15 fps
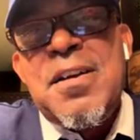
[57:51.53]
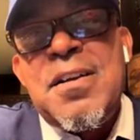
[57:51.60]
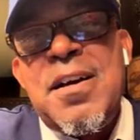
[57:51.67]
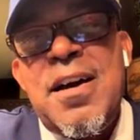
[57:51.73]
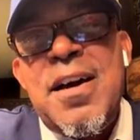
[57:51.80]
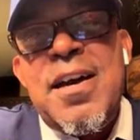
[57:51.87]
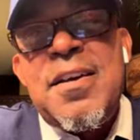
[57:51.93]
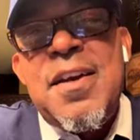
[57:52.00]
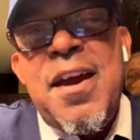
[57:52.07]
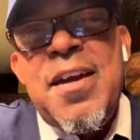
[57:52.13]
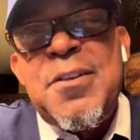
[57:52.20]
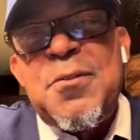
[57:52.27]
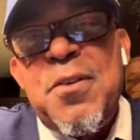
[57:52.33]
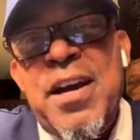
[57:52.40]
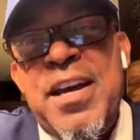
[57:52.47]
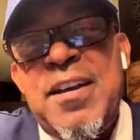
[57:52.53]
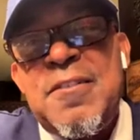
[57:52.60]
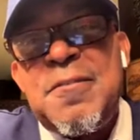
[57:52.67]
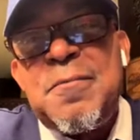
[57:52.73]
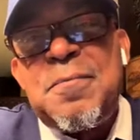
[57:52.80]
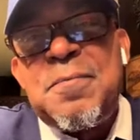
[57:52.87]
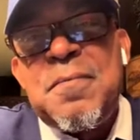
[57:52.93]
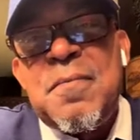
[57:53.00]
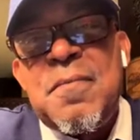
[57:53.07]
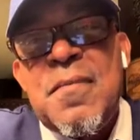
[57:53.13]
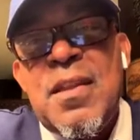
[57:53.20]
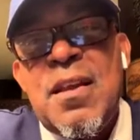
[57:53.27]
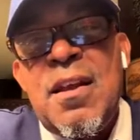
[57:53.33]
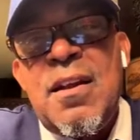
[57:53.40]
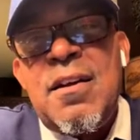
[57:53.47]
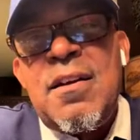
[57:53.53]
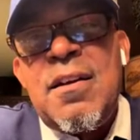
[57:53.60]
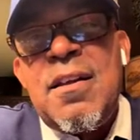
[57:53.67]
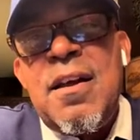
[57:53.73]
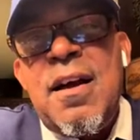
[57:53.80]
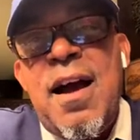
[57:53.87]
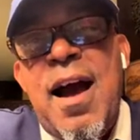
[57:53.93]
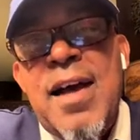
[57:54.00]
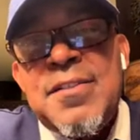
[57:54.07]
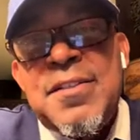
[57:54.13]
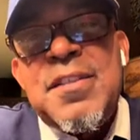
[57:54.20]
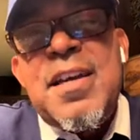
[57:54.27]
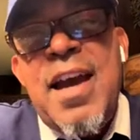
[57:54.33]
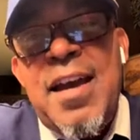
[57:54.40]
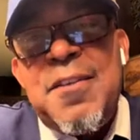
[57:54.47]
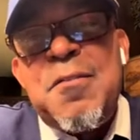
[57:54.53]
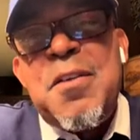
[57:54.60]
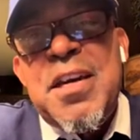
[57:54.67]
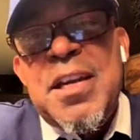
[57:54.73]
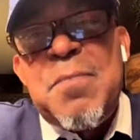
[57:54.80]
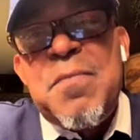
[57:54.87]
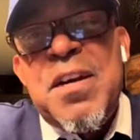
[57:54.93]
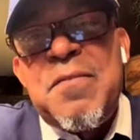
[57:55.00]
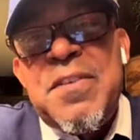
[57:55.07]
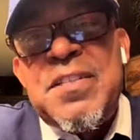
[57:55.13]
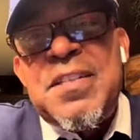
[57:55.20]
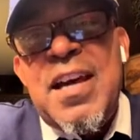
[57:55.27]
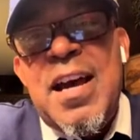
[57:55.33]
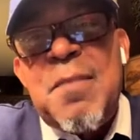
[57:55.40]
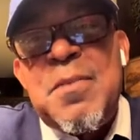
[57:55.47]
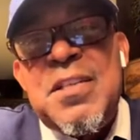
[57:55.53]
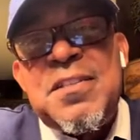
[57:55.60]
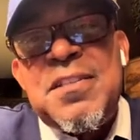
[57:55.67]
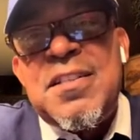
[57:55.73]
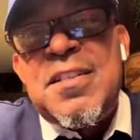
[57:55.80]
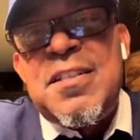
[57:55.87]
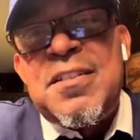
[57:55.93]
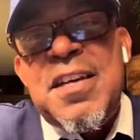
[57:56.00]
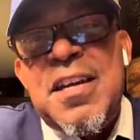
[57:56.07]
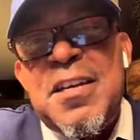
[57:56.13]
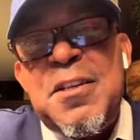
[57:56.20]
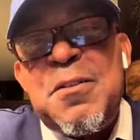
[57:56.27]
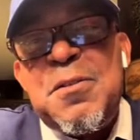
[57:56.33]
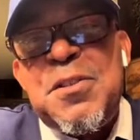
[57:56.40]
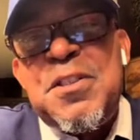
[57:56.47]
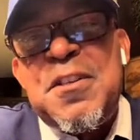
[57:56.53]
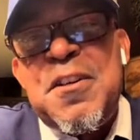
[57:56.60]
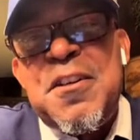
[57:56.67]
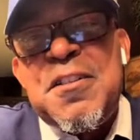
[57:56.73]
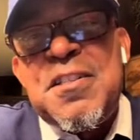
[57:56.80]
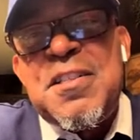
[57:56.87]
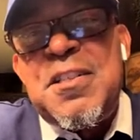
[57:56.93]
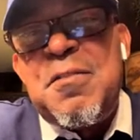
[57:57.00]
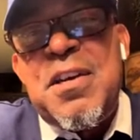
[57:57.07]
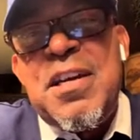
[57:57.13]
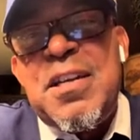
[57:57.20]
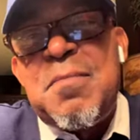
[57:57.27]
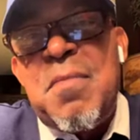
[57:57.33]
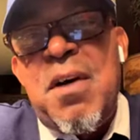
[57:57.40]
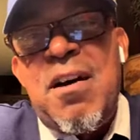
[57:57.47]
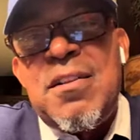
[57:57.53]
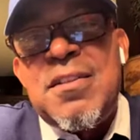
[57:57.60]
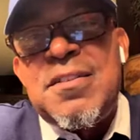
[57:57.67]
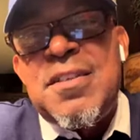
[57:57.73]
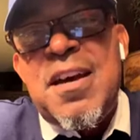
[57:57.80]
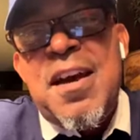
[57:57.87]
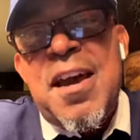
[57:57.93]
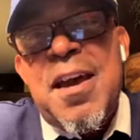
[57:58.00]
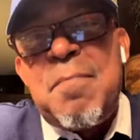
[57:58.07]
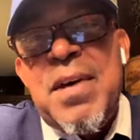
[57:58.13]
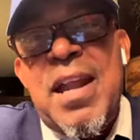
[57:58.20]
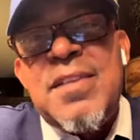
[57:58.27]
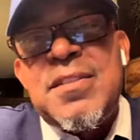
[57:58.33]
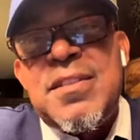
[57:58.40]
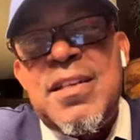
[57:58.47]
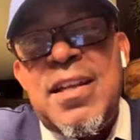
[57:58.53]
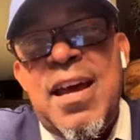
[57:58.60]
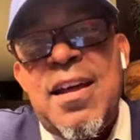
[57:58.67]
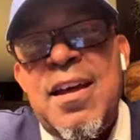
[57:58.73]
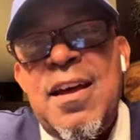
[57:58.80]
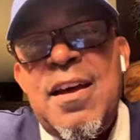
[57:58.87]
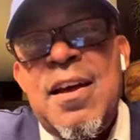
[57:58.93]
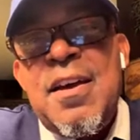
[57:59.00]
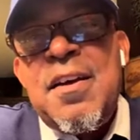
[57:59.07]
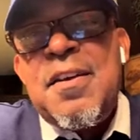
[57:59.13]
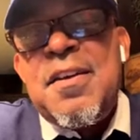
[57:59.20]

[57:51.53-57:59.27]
Hey, Dre. I see how you get him every time. He's sitting there taking you seriously. You get him all the time, man. I see that.